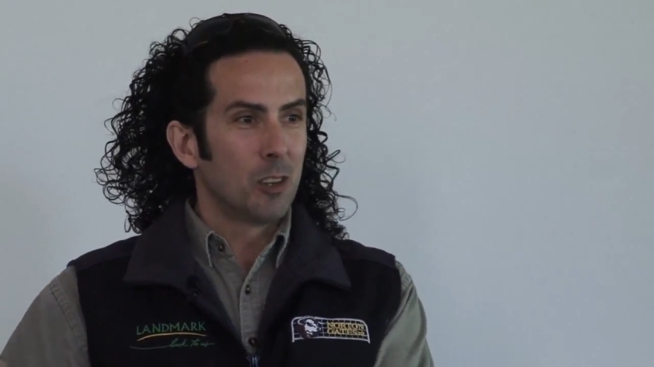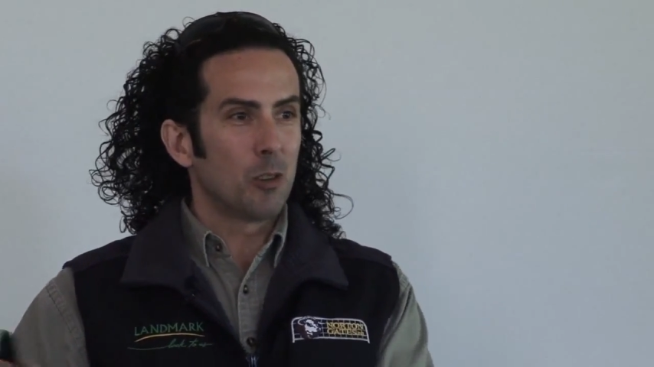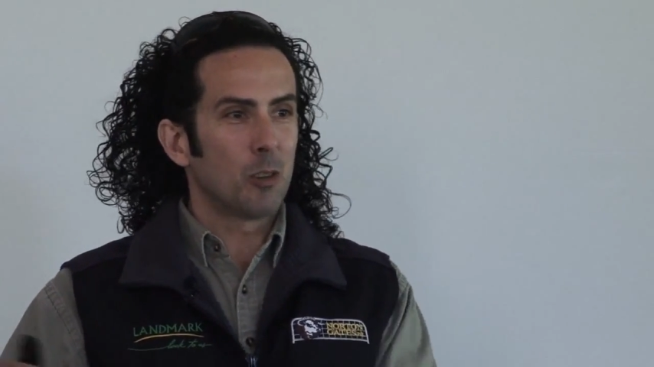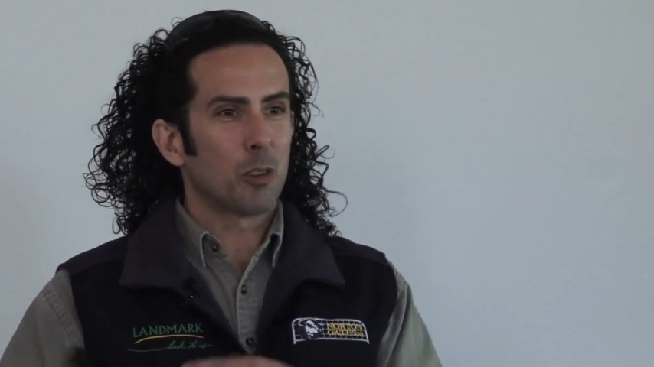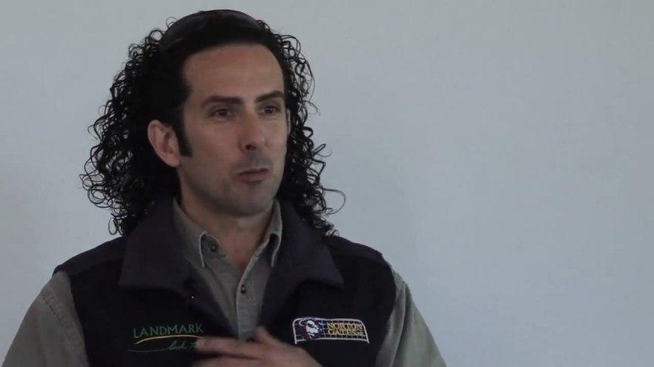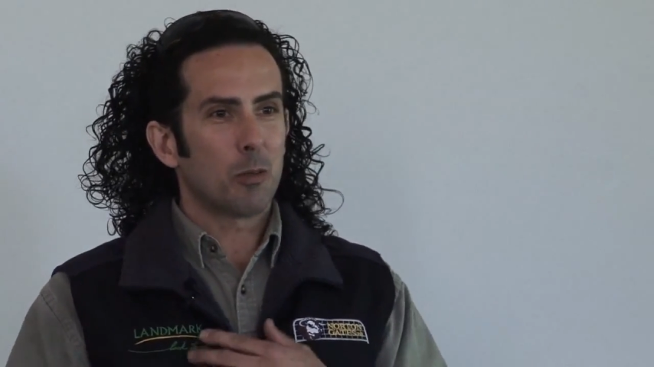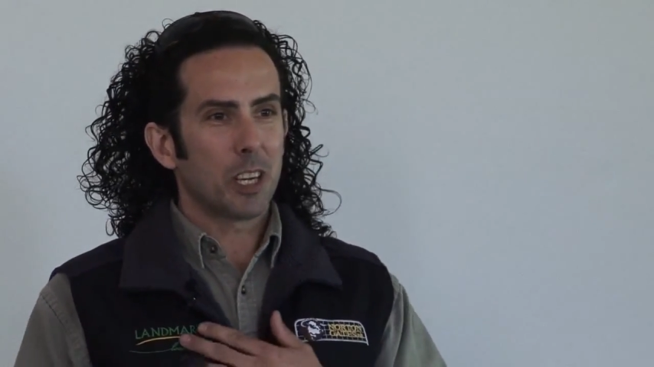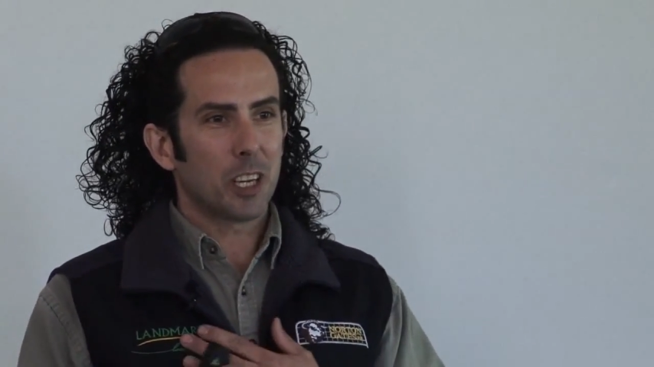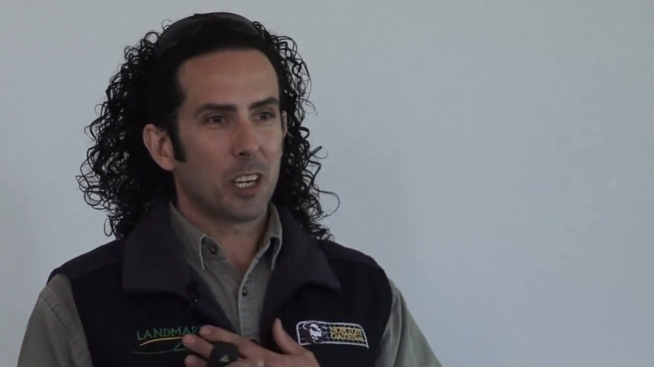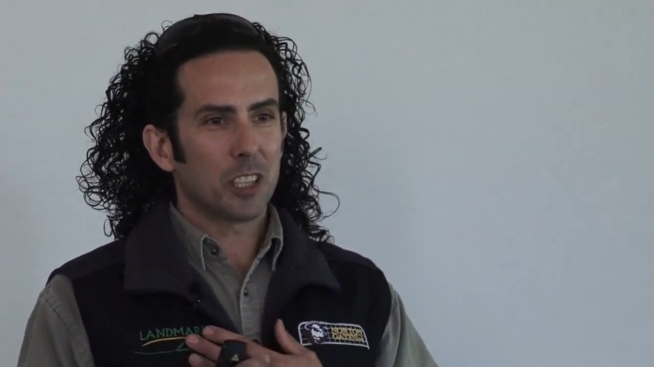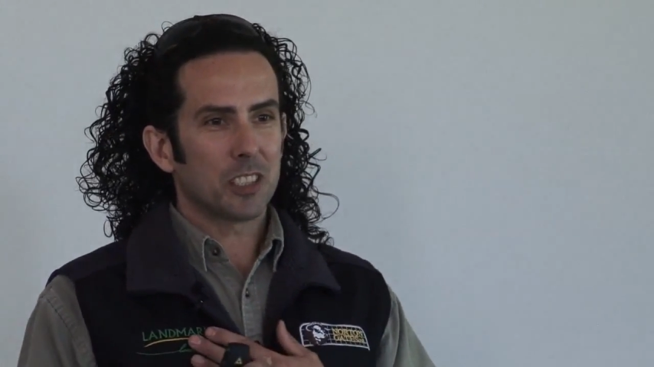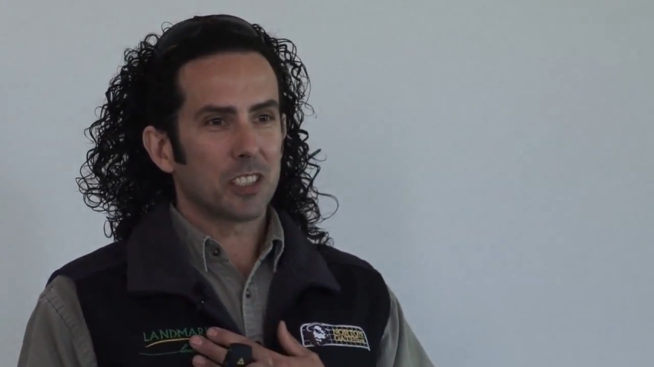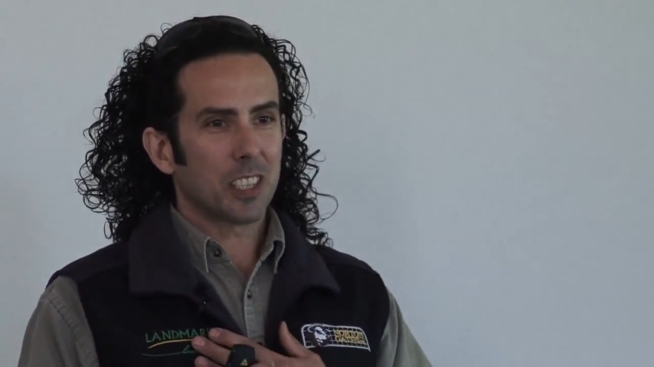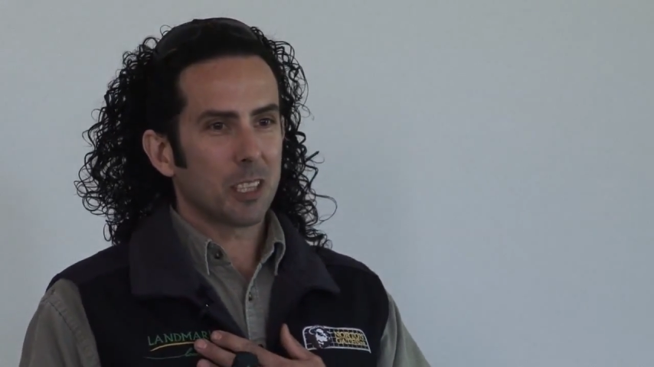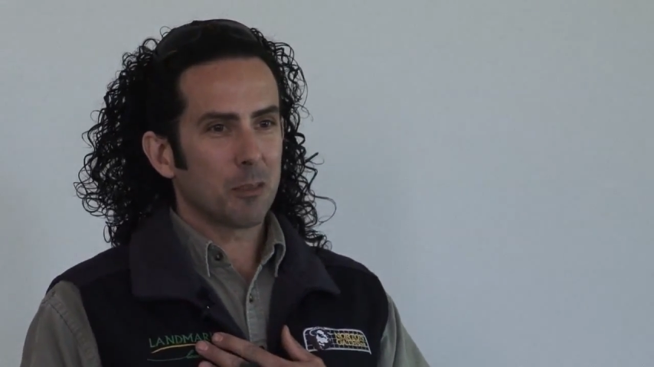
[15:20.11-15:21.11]
or the way
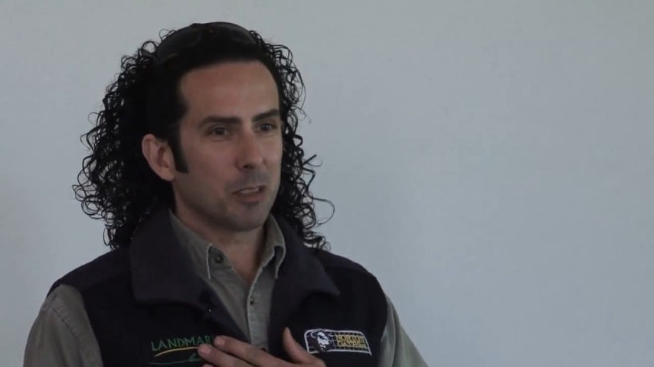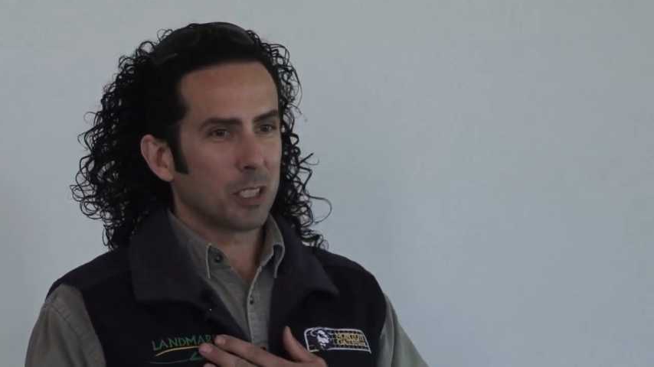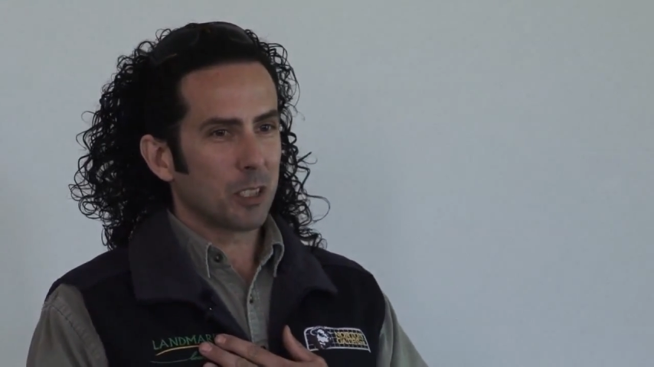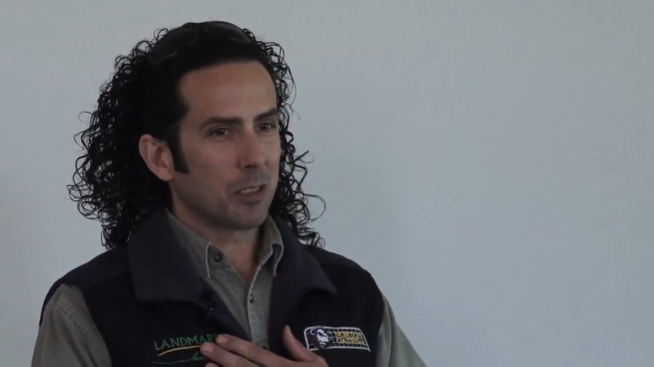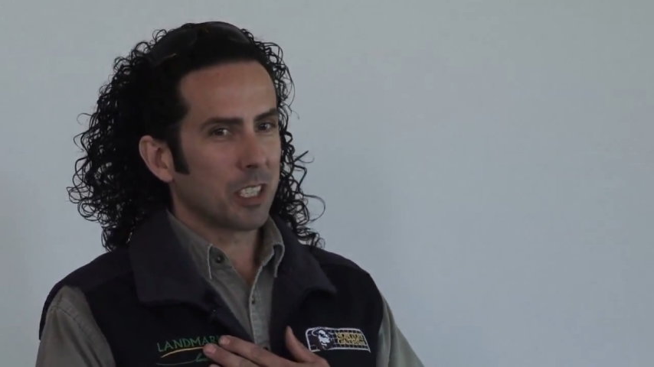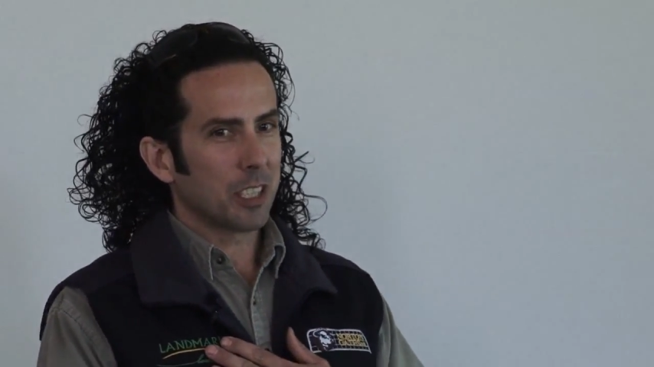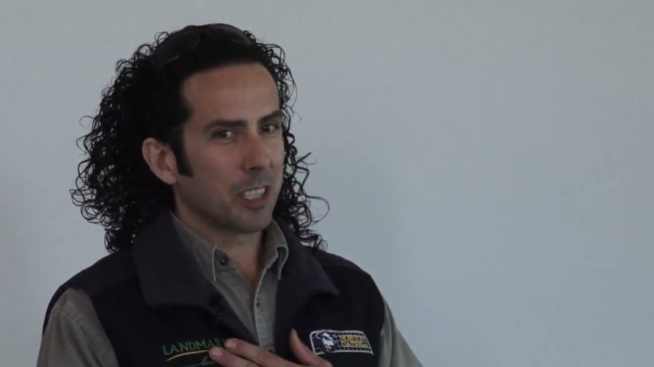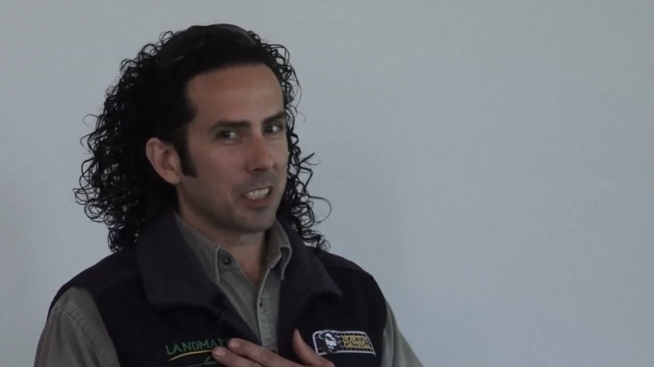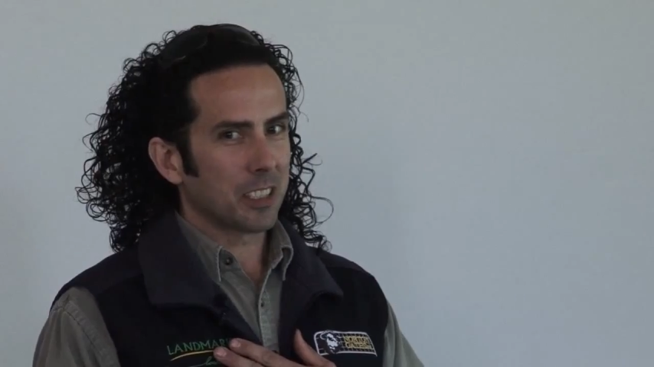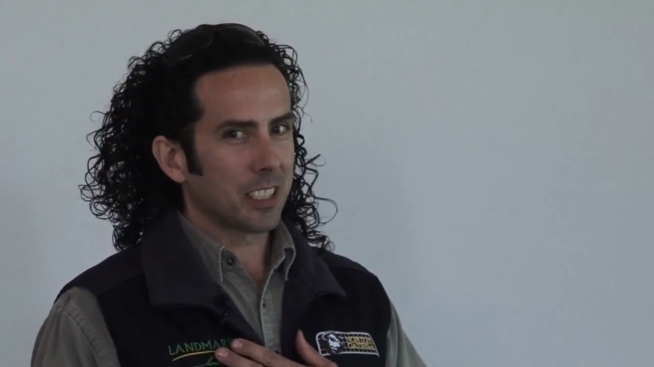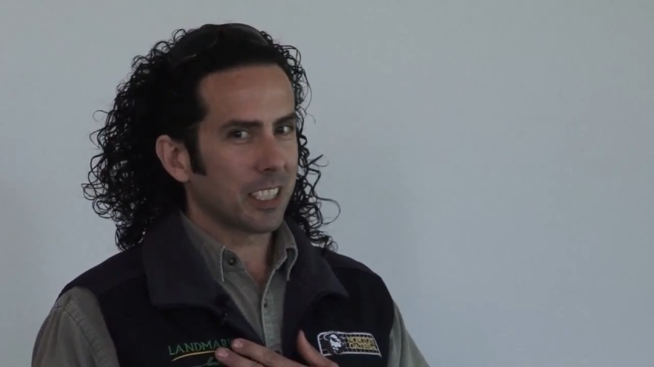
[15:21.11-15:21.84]
I'd say, which I'll tell you in a